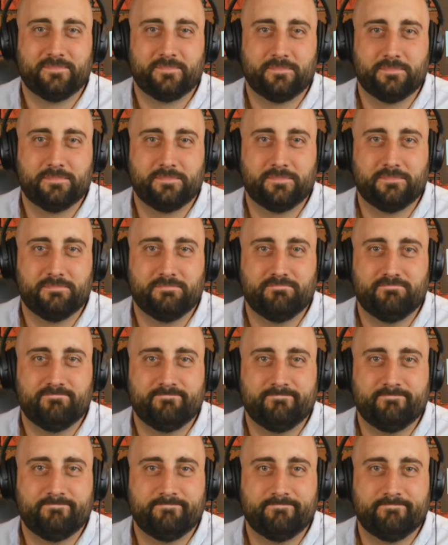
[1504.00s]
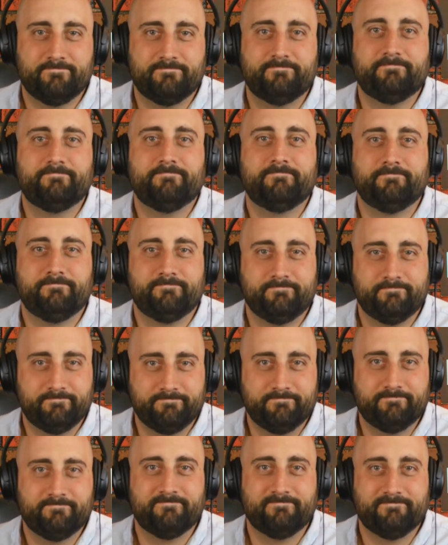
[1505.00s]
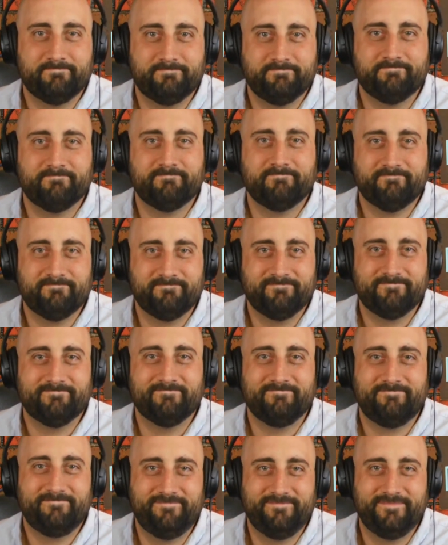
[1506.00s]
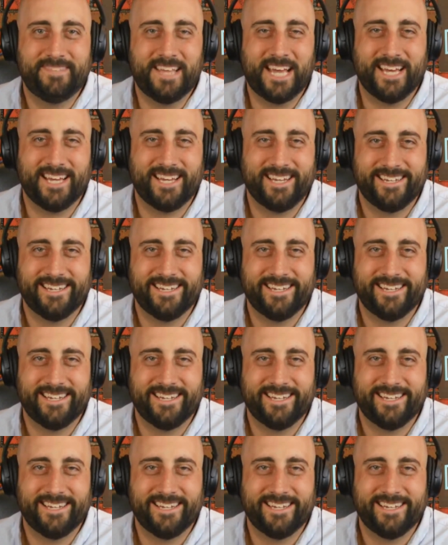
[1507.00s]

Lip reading: (not speaking)